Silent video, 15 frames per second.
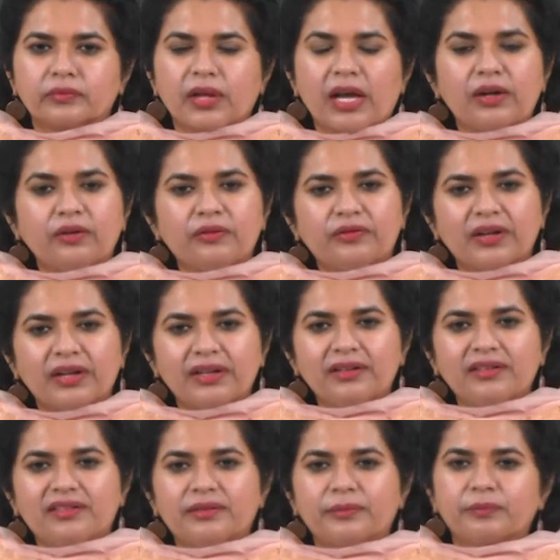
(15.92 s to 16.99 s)
Hello
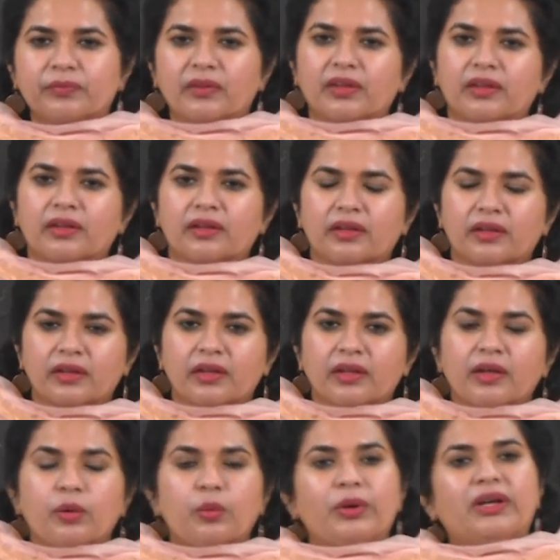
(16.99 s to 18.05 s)
friends,
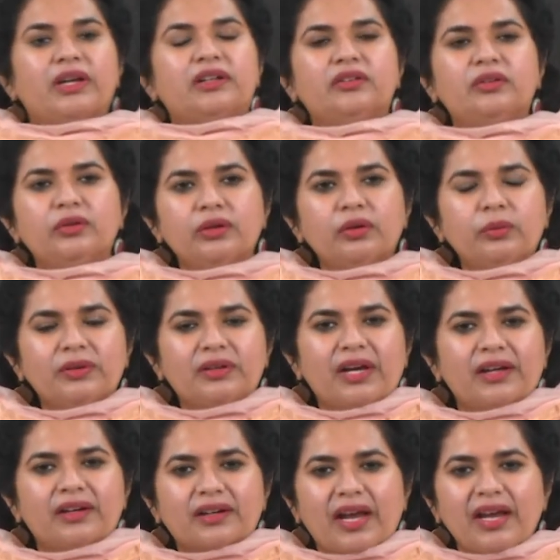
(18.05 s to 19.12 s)
we continue with
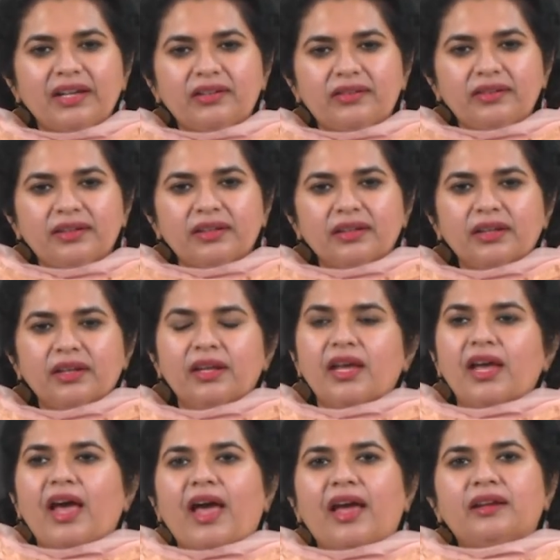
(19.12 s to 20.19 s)
our writing
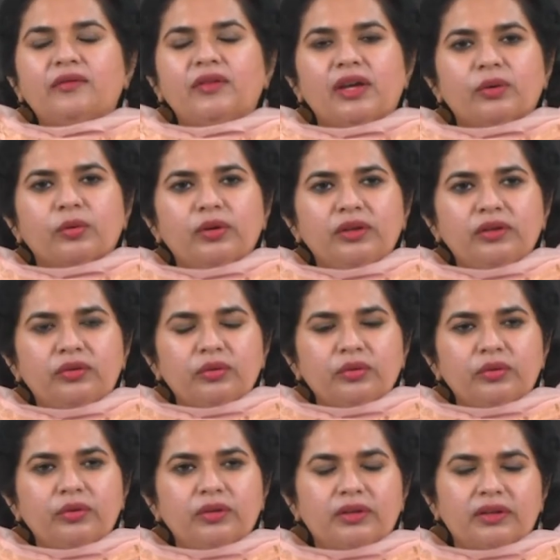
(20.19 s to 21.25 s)
and we are going
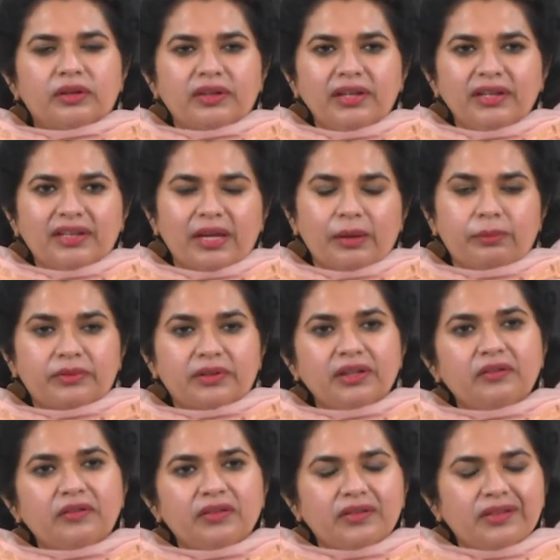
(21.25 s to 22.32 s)
to
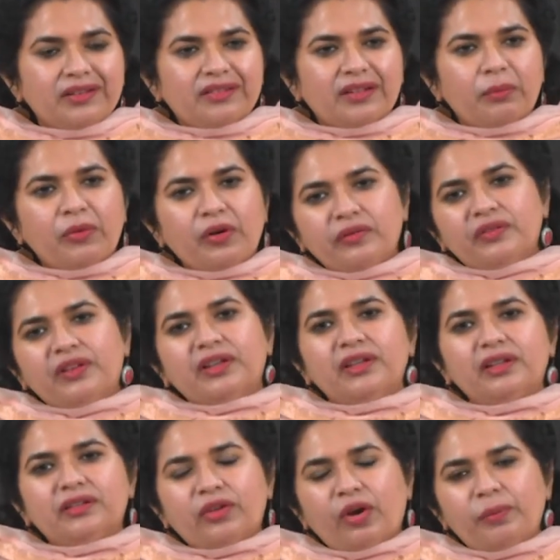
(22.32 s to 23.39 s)
revisit some of
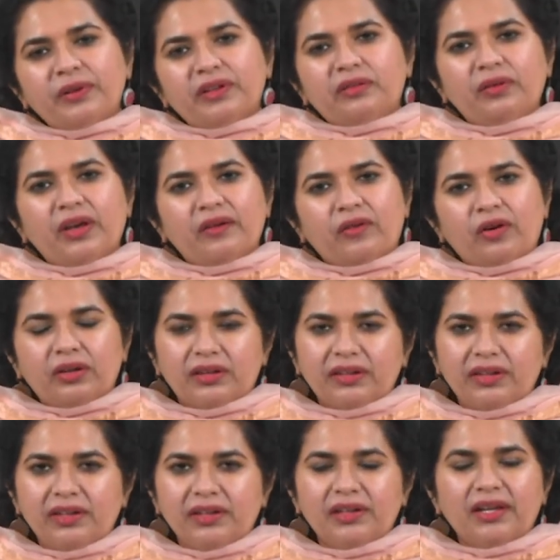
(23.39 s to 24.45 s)
the topics we have
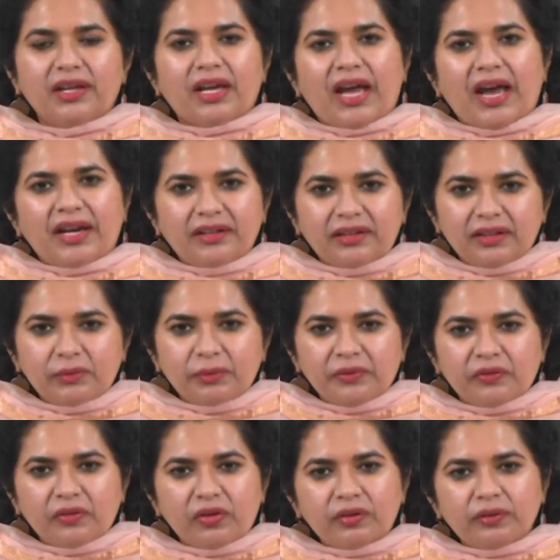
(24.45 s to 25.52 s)
already handled
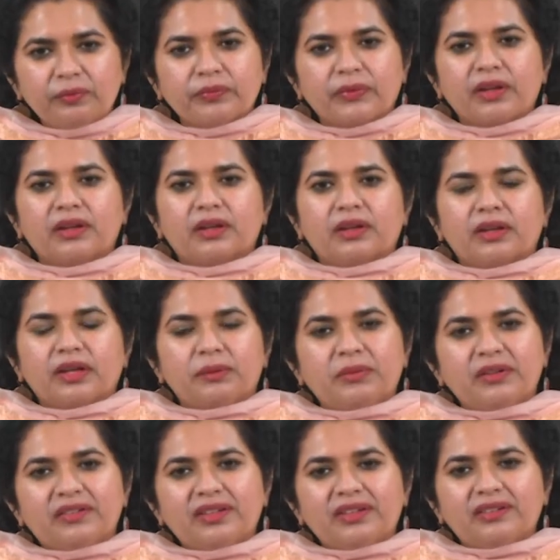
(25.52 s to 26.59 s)
before in
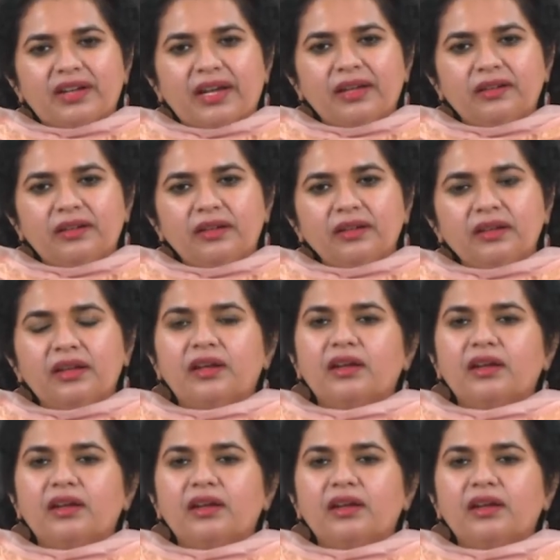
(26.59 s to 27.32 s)
business writing.